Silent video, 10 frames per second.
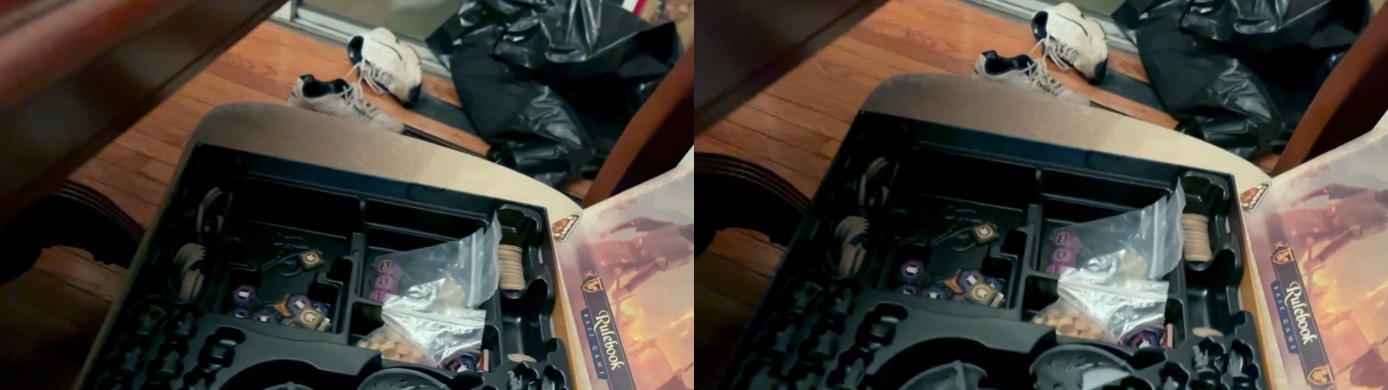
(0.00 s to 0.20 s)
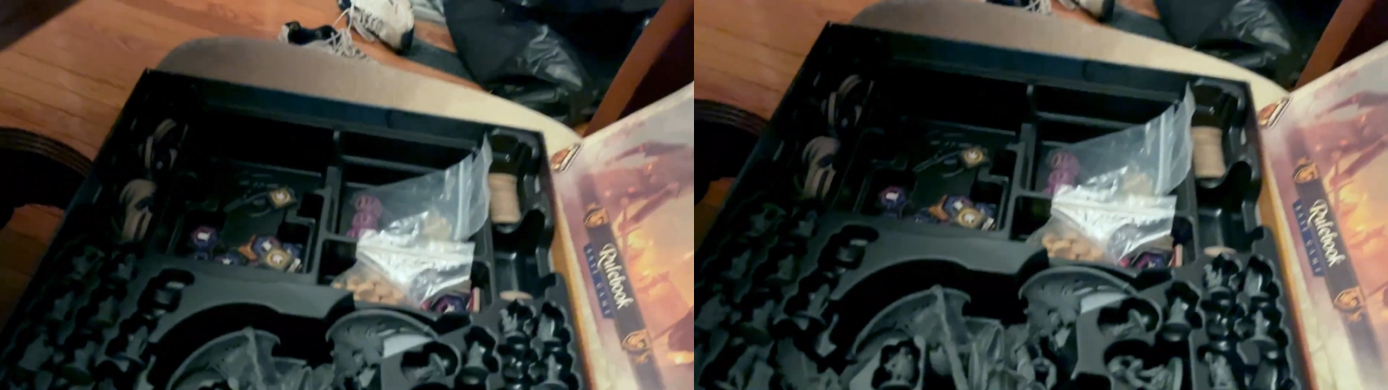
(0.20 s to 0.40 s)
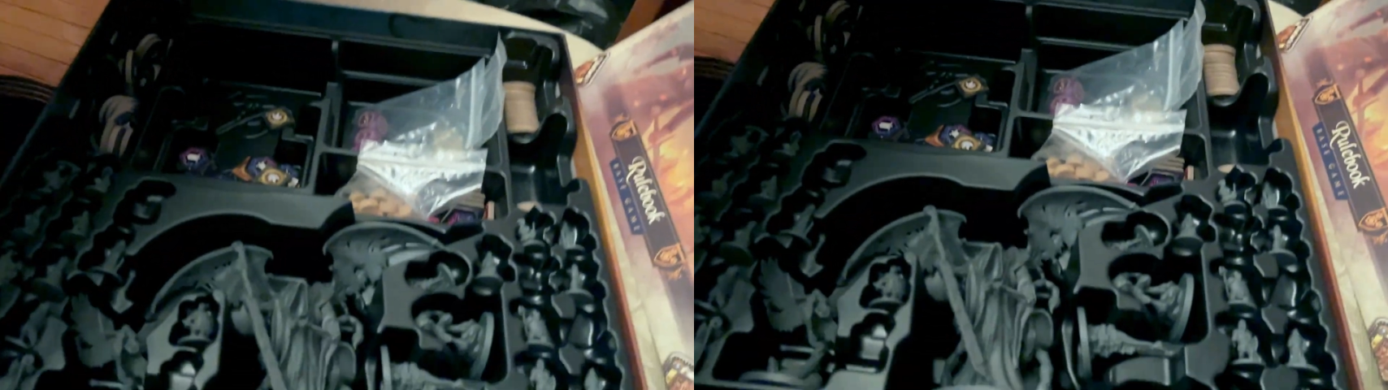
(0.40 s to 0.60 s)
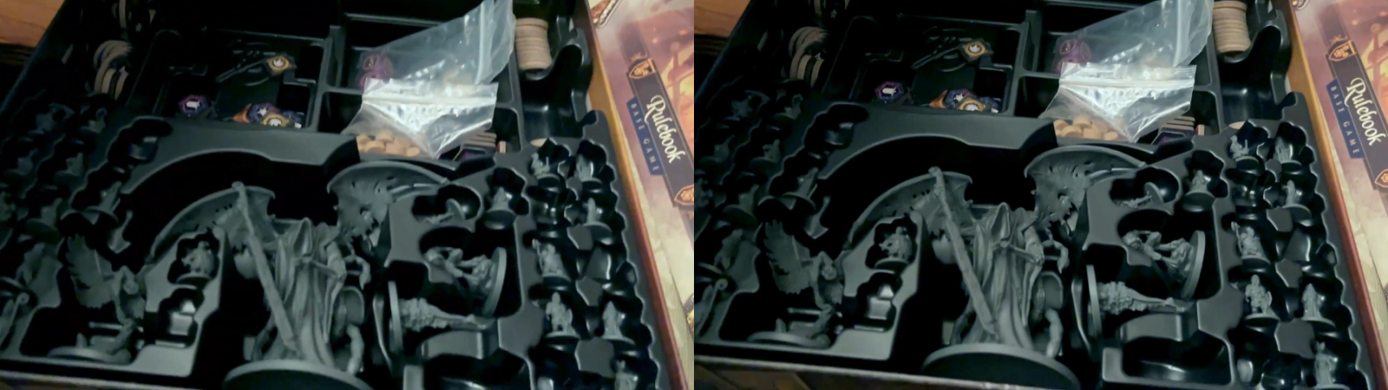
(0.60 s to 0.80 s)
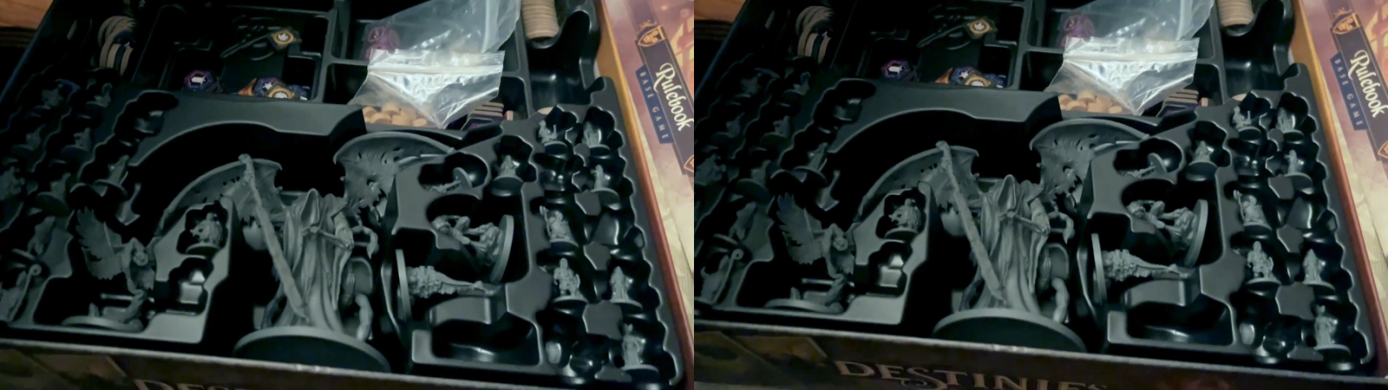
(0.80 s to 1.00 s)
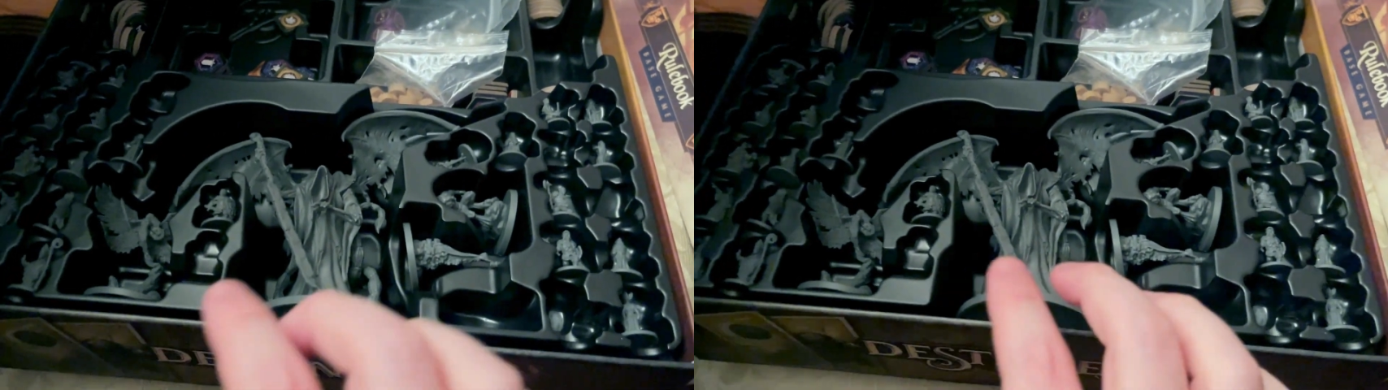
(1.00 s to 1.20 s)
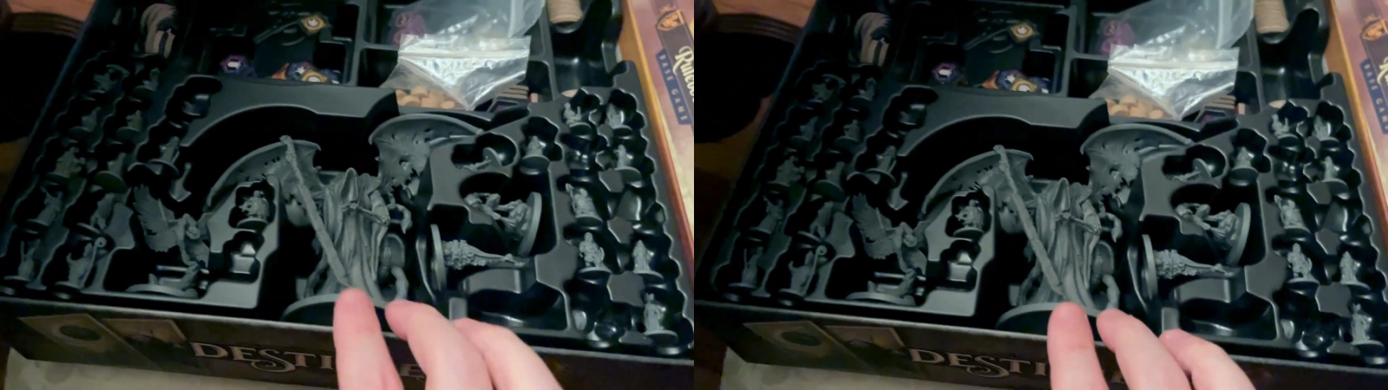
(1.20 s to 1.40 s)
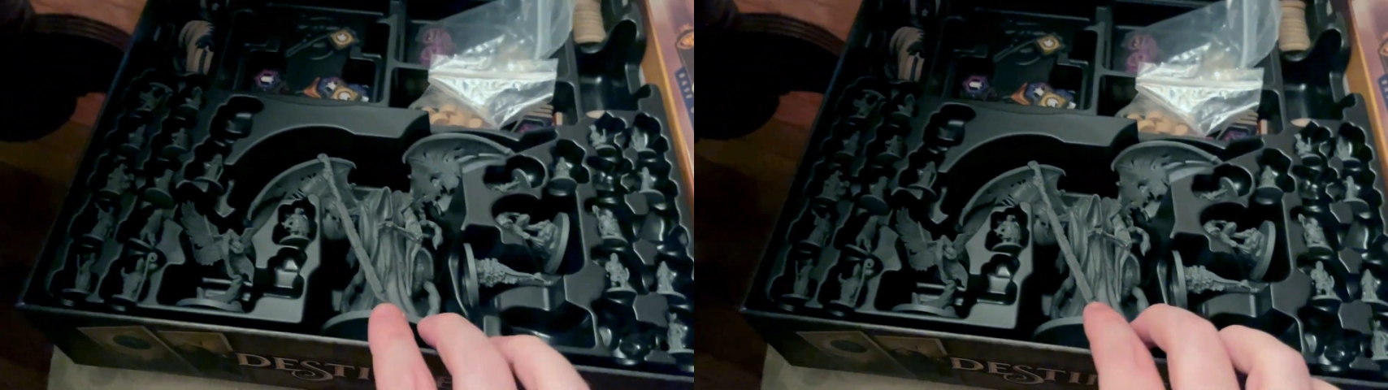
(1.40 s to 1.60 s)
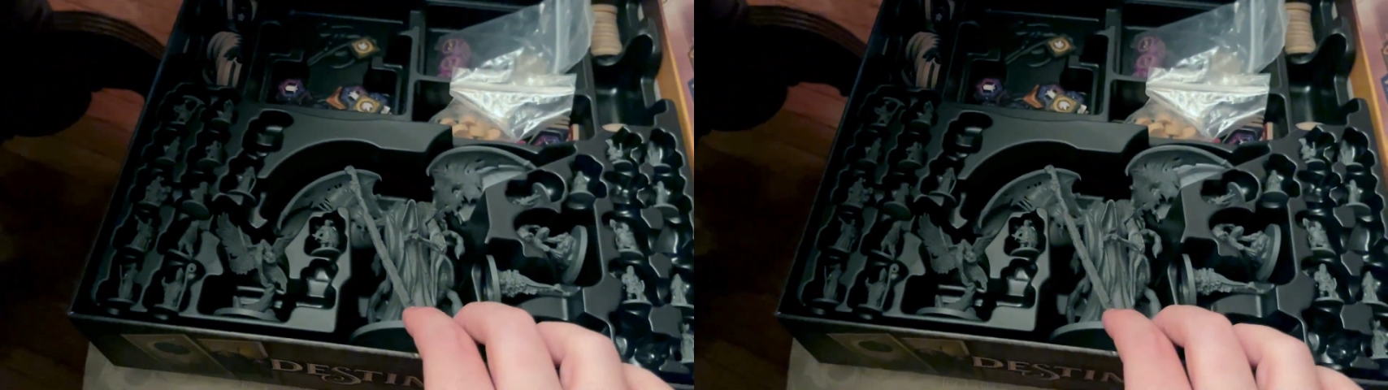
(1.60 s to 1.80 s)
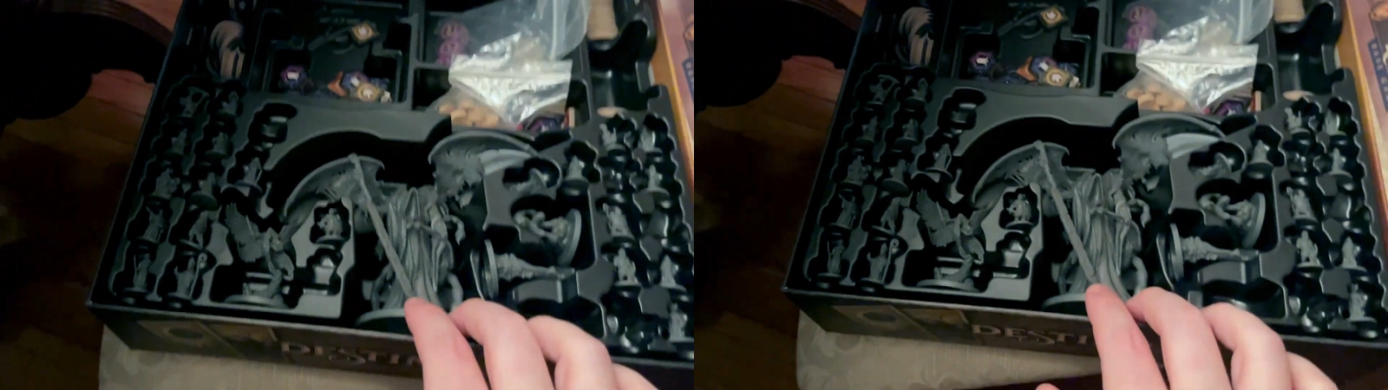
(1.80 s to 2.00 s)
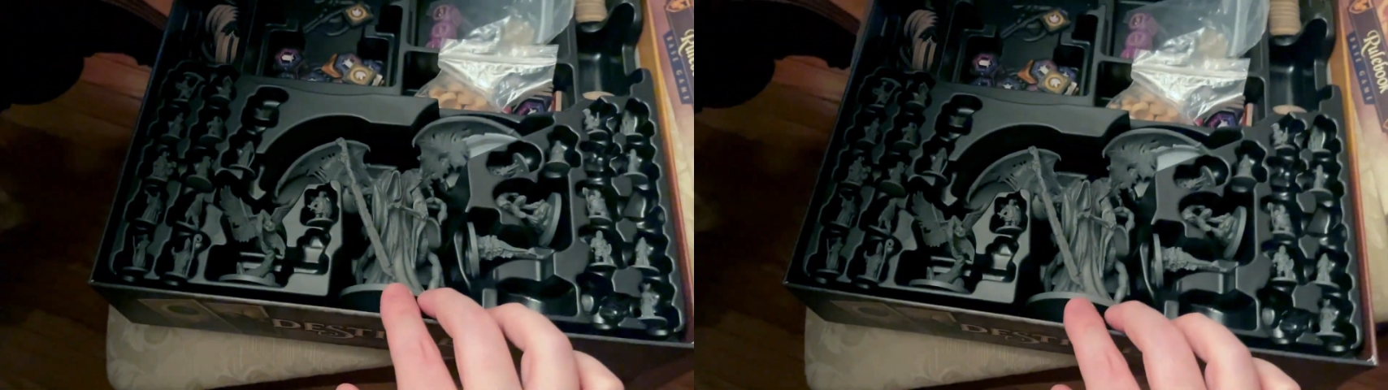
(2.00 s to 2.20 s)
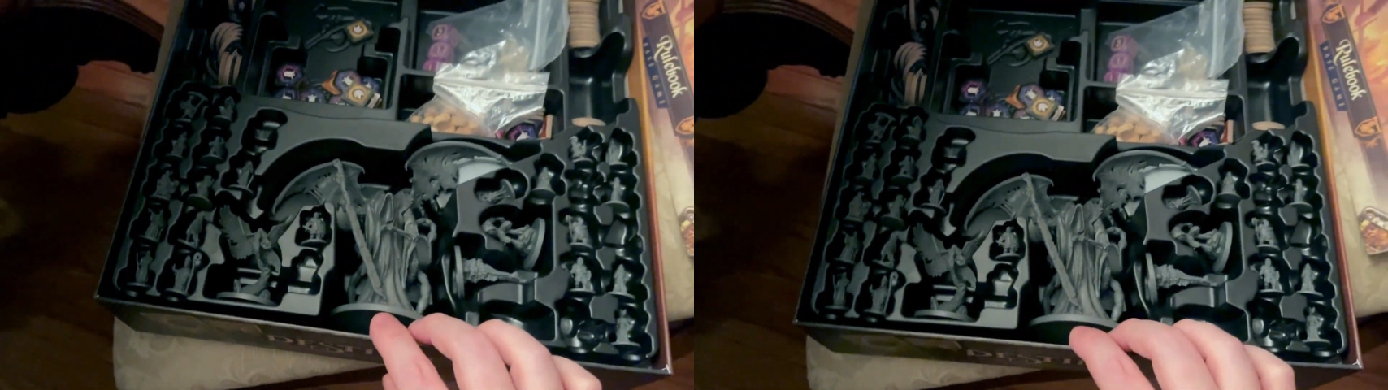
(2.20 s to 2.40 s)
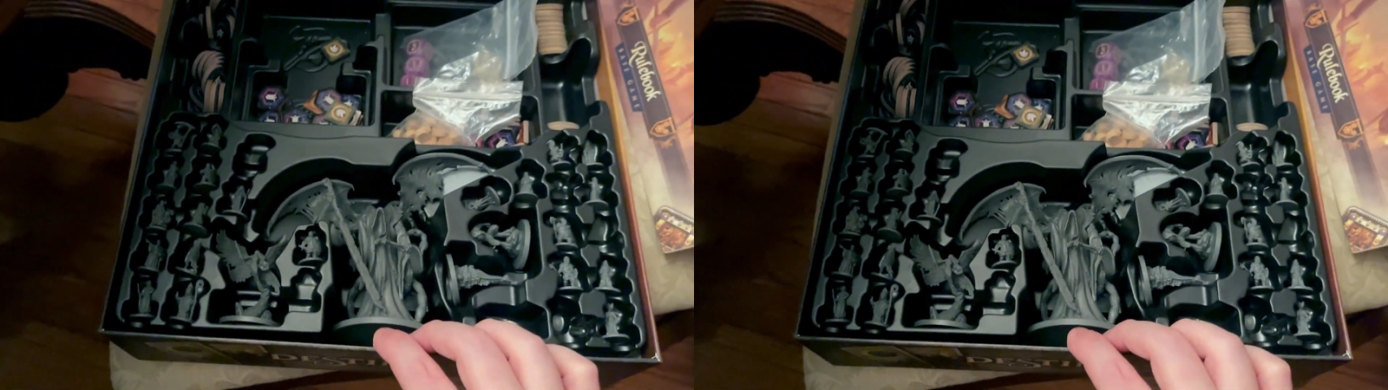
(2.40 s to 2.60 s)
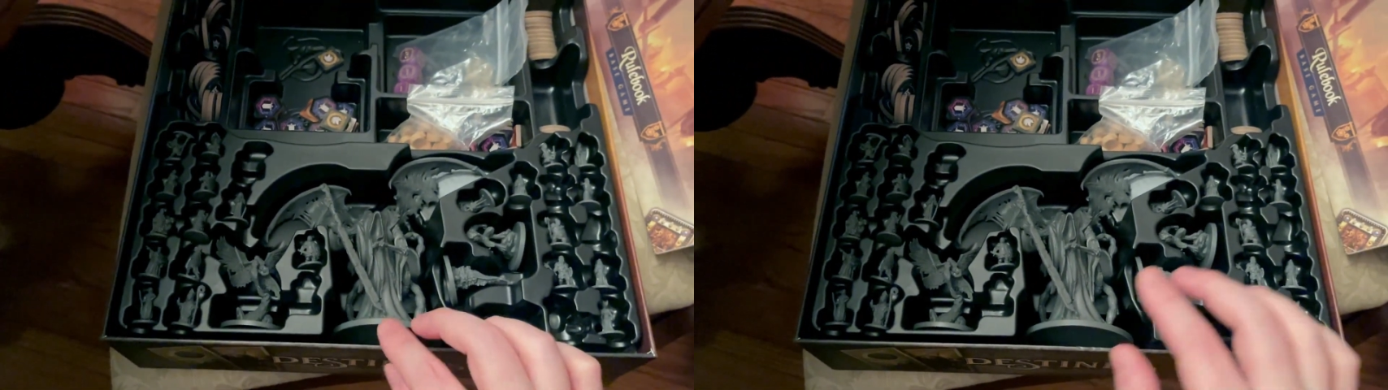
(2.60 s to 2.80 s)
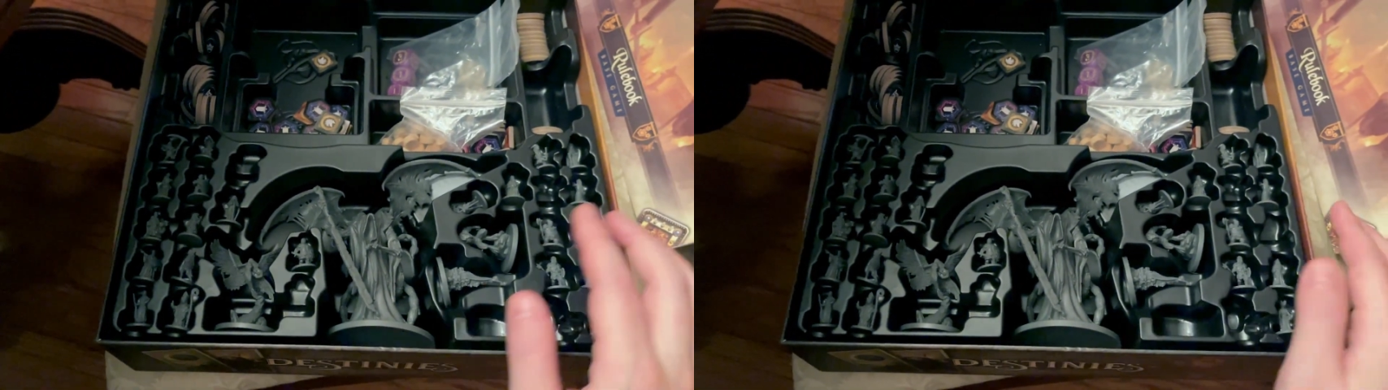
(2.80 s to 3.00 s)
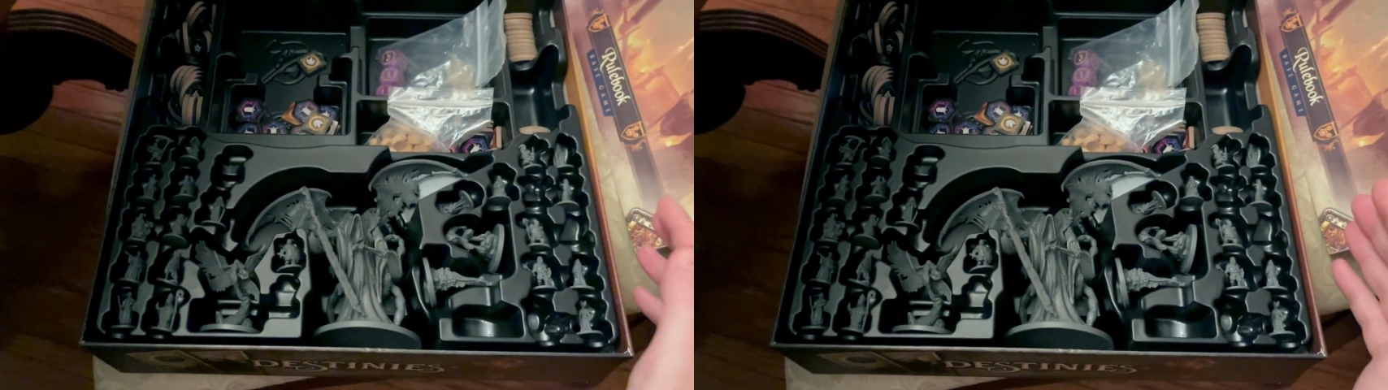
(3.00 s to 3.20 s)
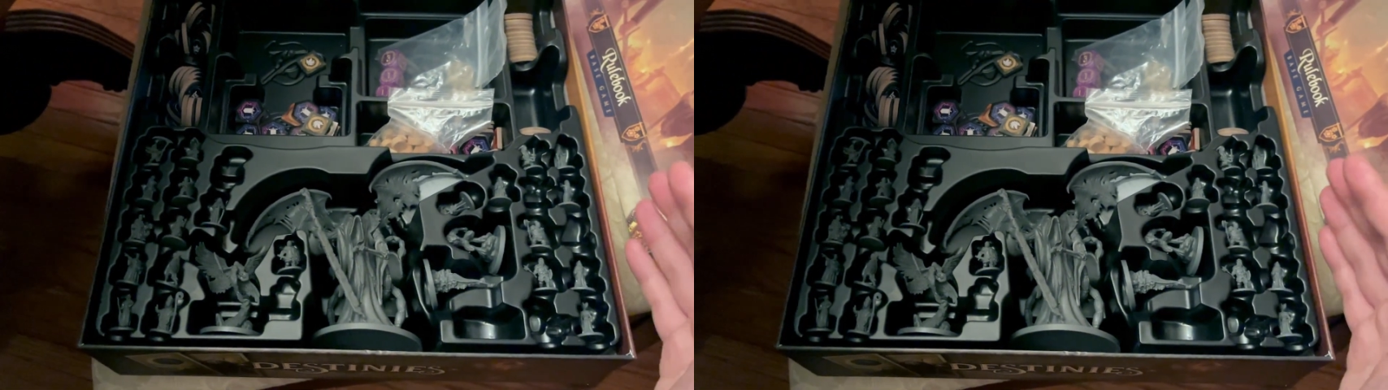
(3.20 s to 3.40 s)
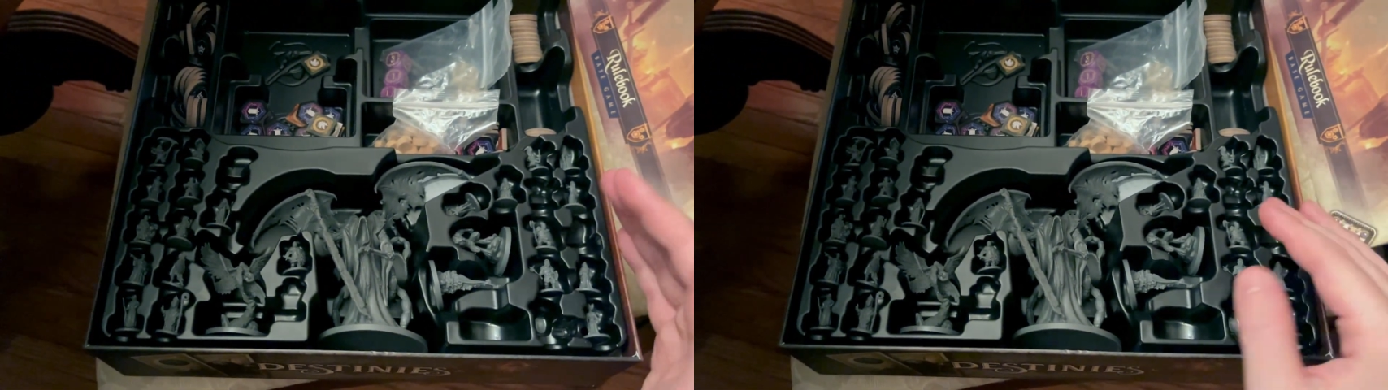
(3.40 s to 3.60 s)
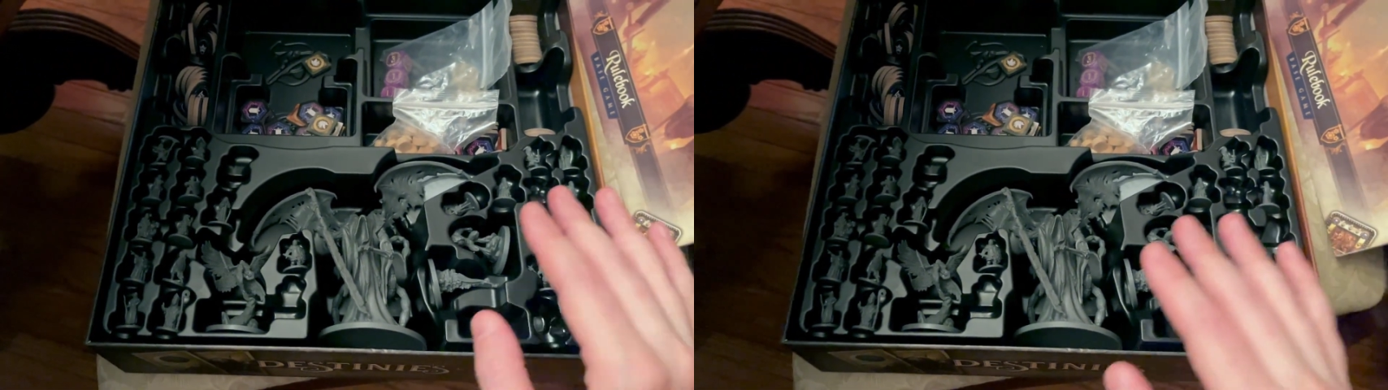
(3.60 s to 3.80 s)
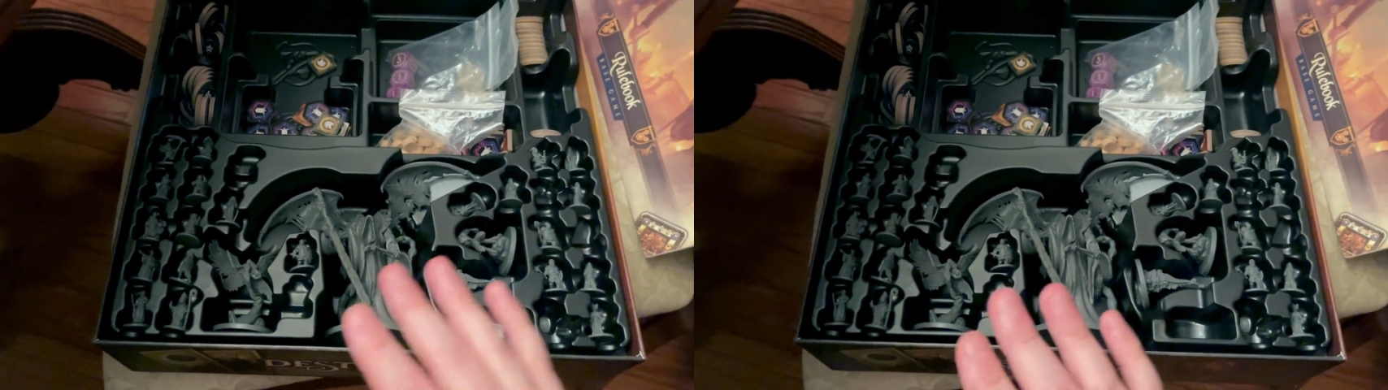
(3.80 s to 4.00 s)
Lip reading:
Nobody's mouth can be seen.